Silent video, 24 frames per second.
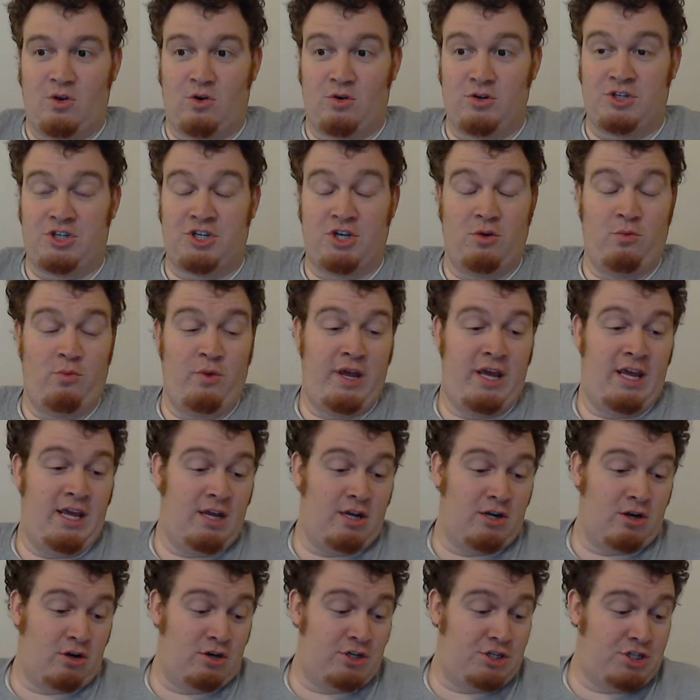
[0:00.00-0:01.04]
Or should
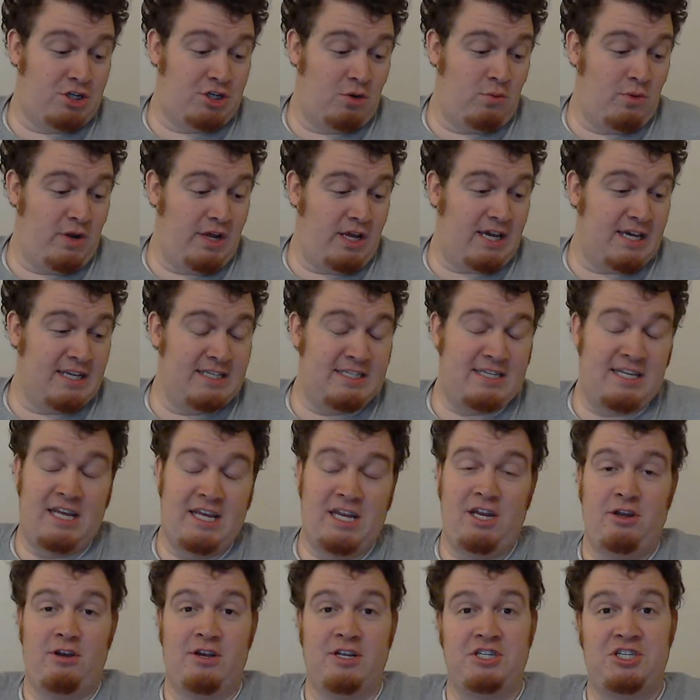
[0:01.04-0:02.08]
we, or should we
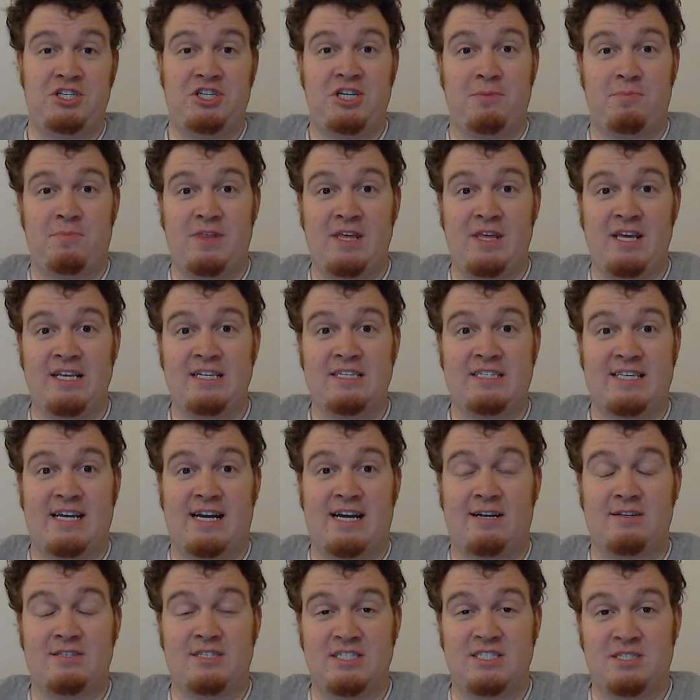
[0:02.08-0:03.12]
continue to ship things
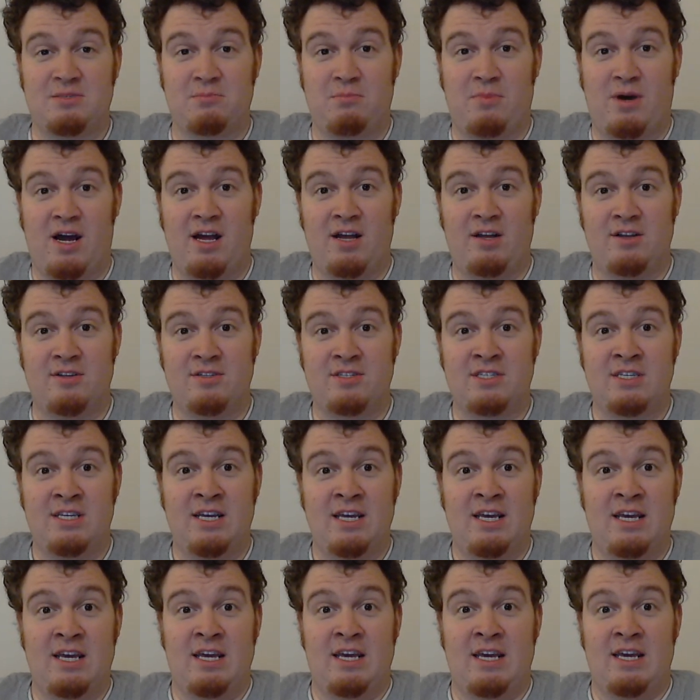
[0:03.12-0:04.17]
thousands of miles,
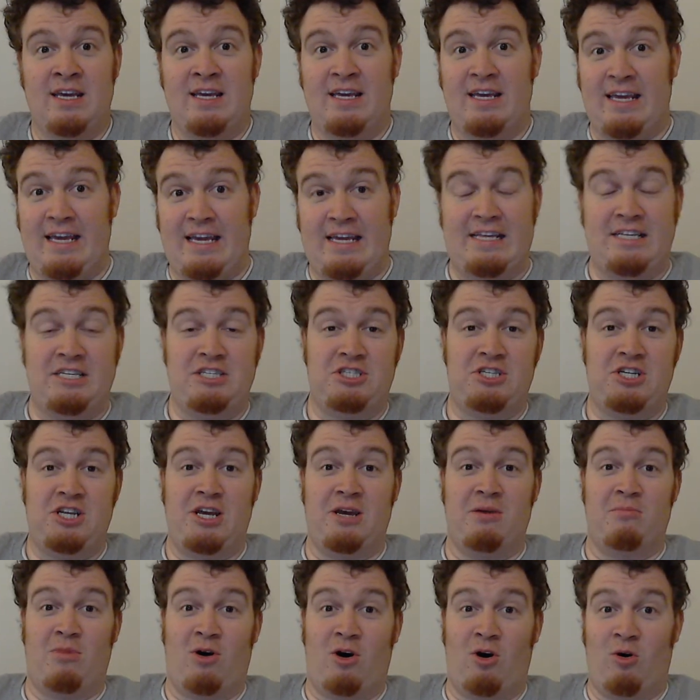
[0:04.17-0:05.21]
eat
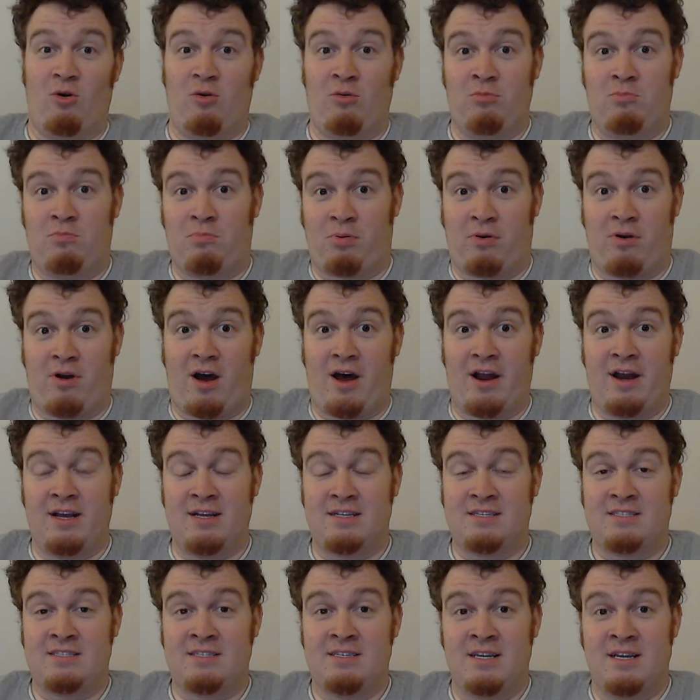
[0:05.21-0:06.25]
GMO
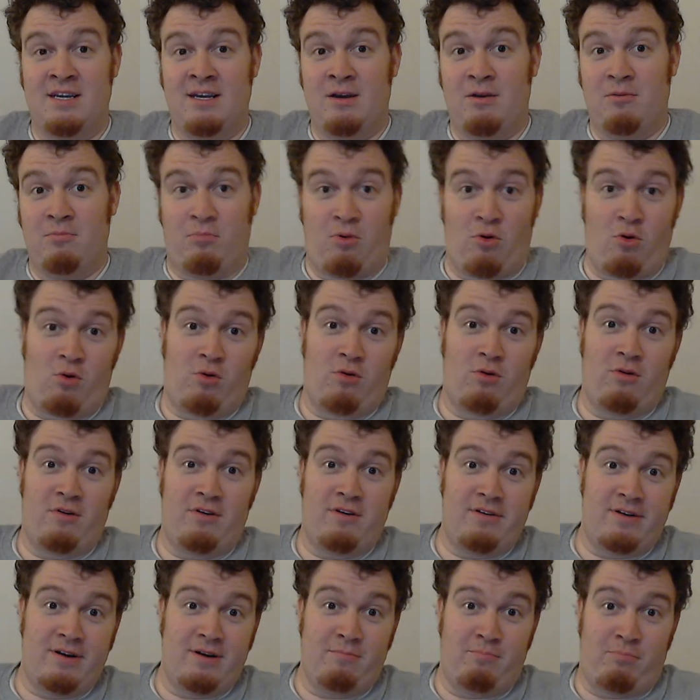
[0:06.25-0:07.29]
products,
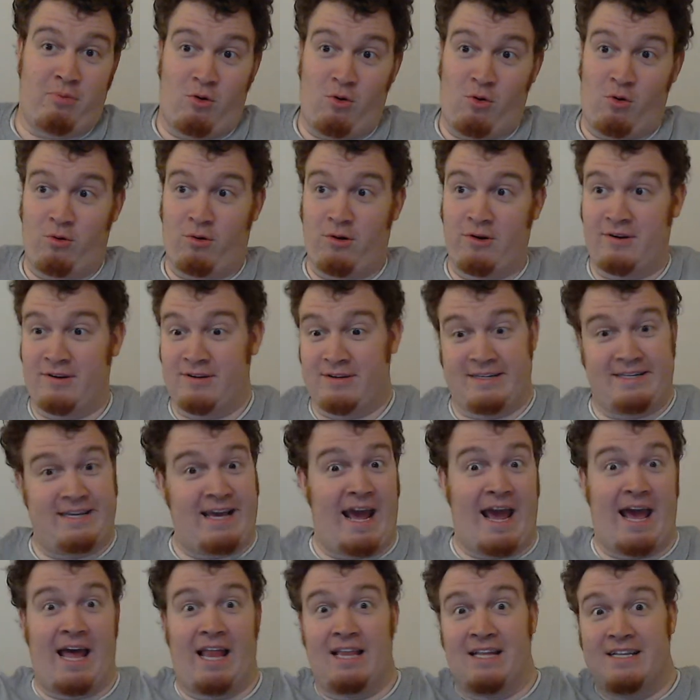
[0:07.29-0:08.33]
pour, pour
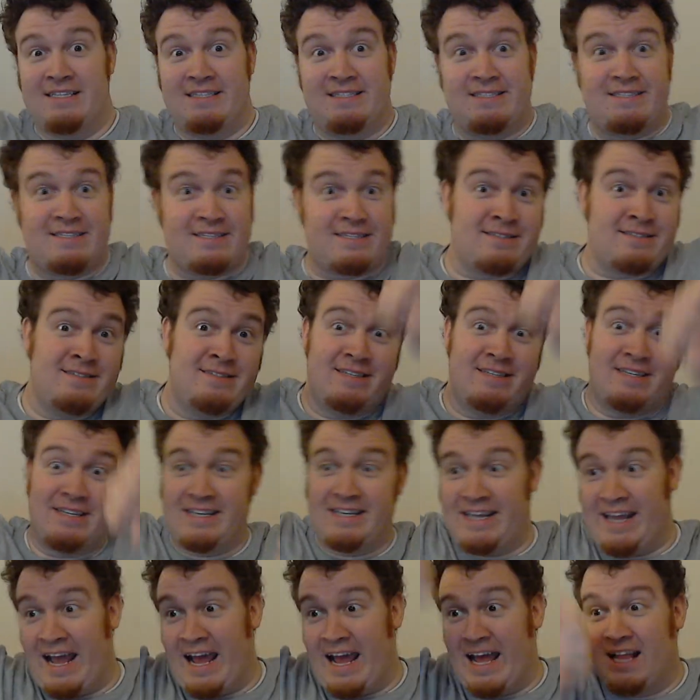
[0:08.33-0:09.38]
gallons
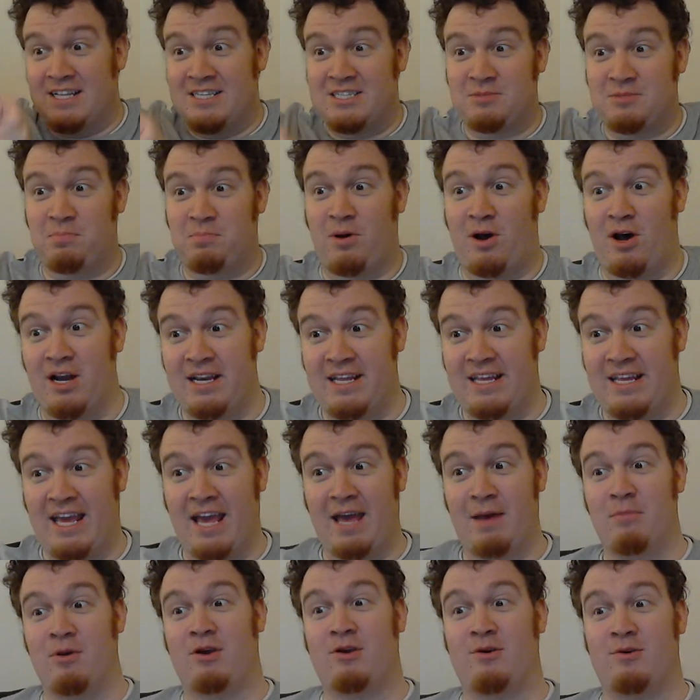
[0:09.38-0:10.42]
and gallons upon
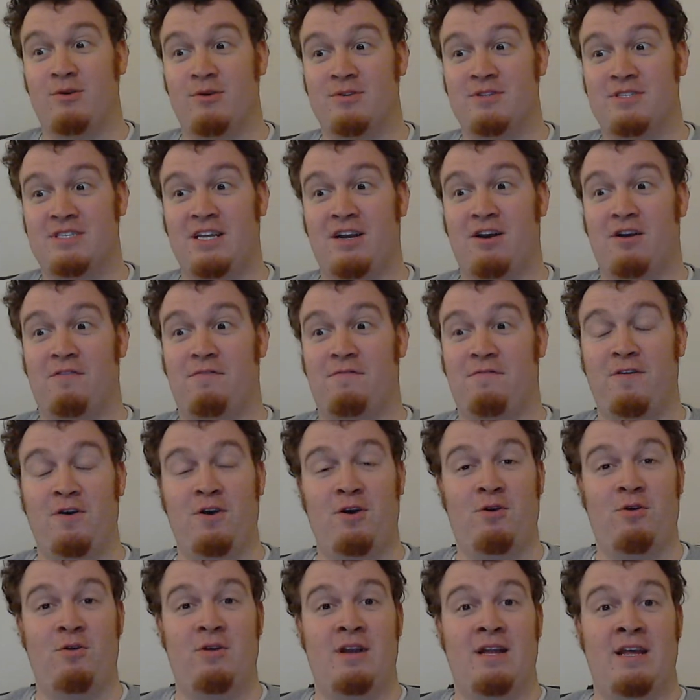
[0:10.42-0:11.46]
chemicals in our
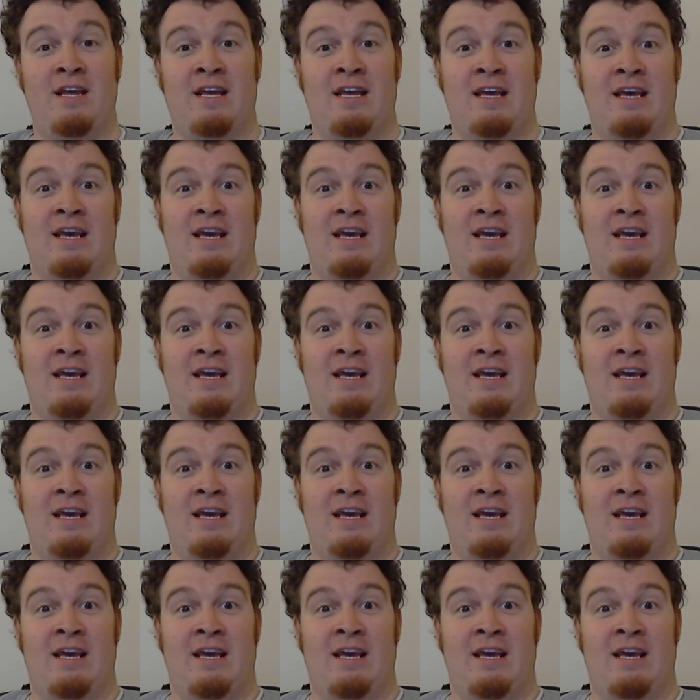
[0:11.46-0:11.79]
food,